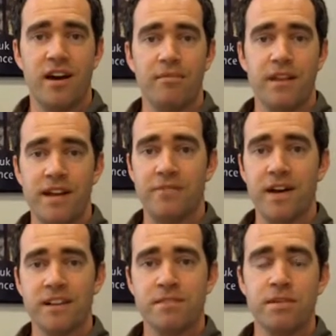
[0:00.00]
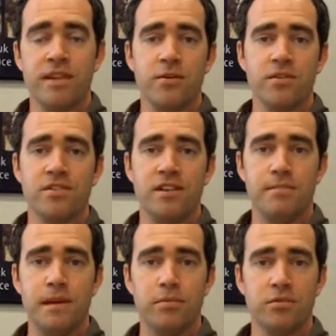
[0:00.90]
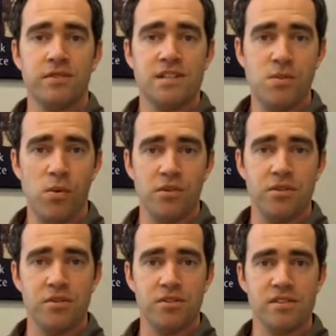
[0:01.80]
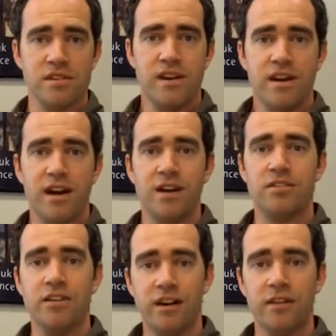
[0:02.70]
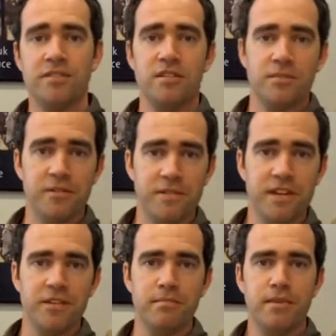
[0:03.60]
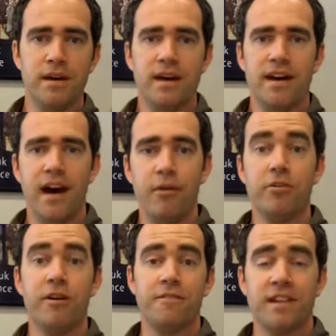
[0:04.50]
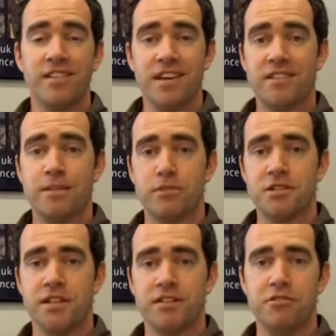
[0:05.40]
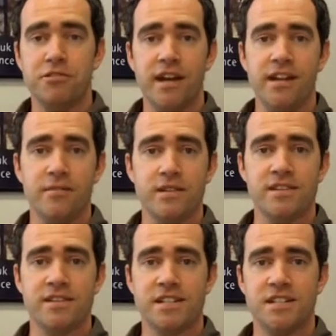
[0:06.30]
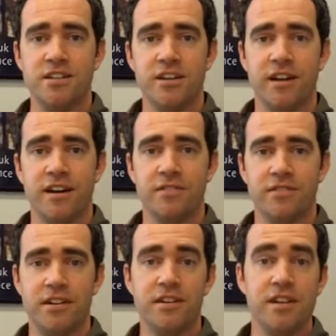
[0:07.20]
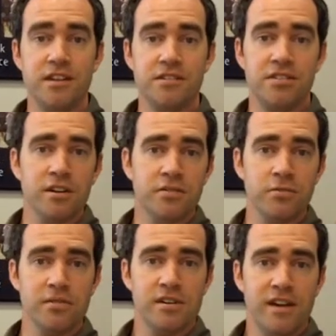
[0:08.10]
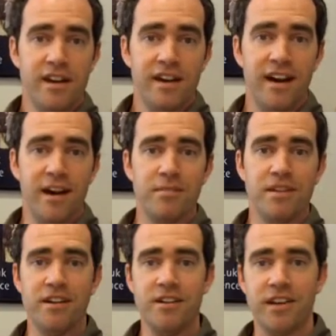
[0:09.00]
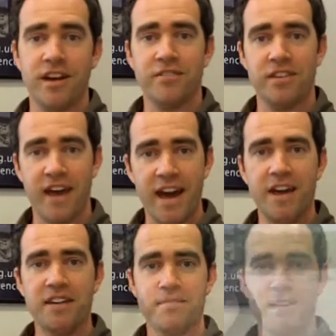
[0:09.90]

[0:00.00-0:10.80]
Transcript: they need vets, but they also need people to actually walk the dogs, to look after them, to feed them. We've got a fantastic project in Grenada, which is actually looking after endangered turtles. That are looking after their eggs,